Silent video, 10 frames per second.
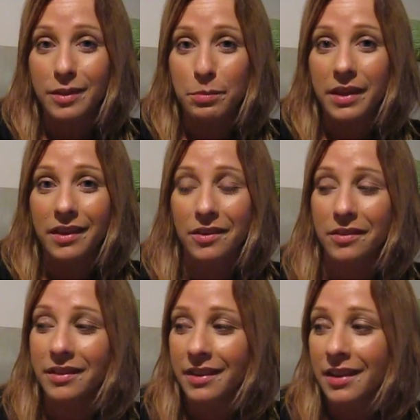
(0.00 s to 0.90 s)
depending
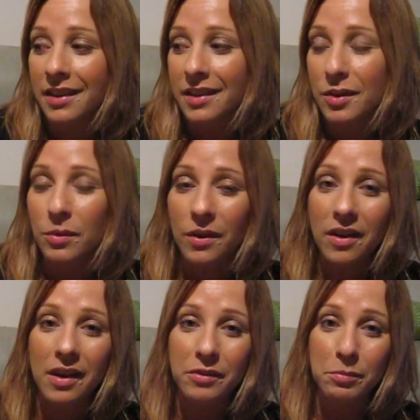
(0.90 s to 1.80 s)
on what
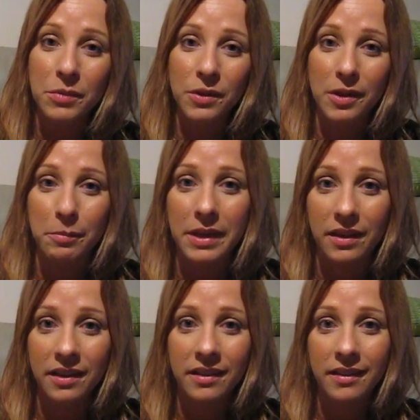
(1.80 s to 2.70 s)
kind of a mood I'm in.